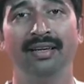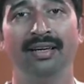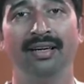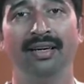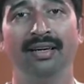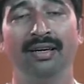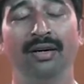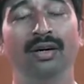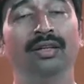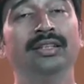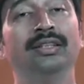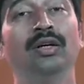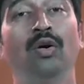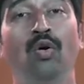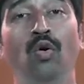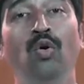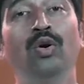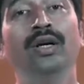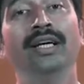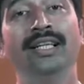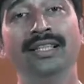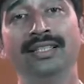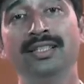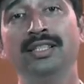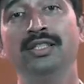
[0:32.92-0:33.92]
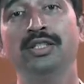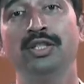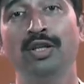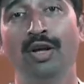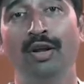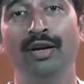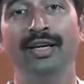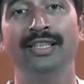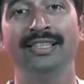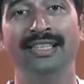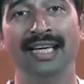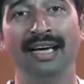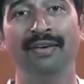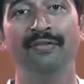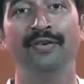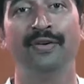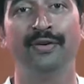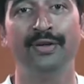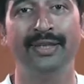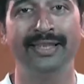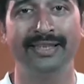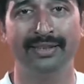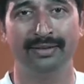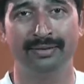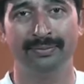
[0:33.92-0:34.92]
uh, the oldest sonnets ever
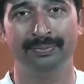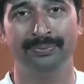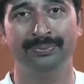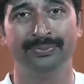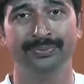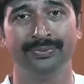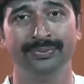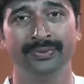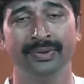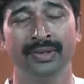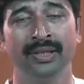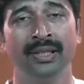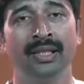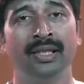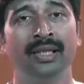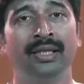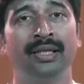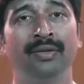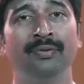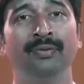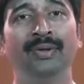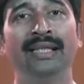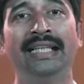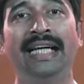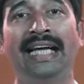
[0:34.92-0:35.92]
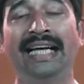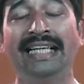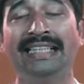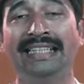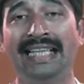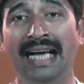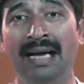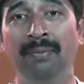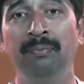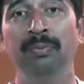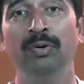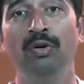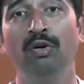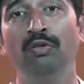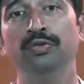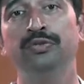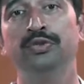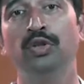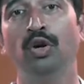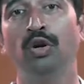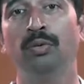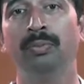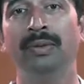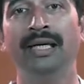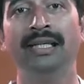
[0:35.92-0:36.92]
written with the example of
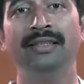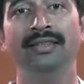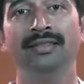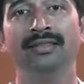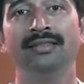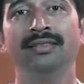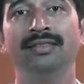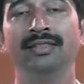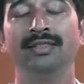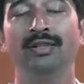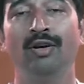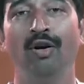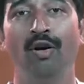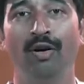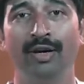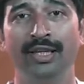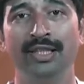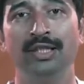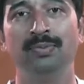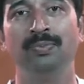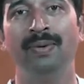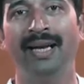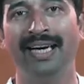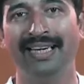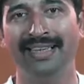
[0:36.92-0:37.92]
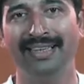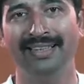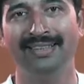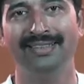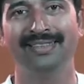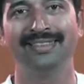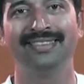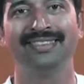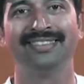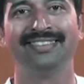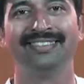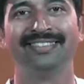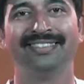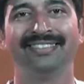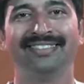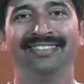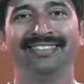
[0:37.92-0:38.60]
John Milton's On His Blindness.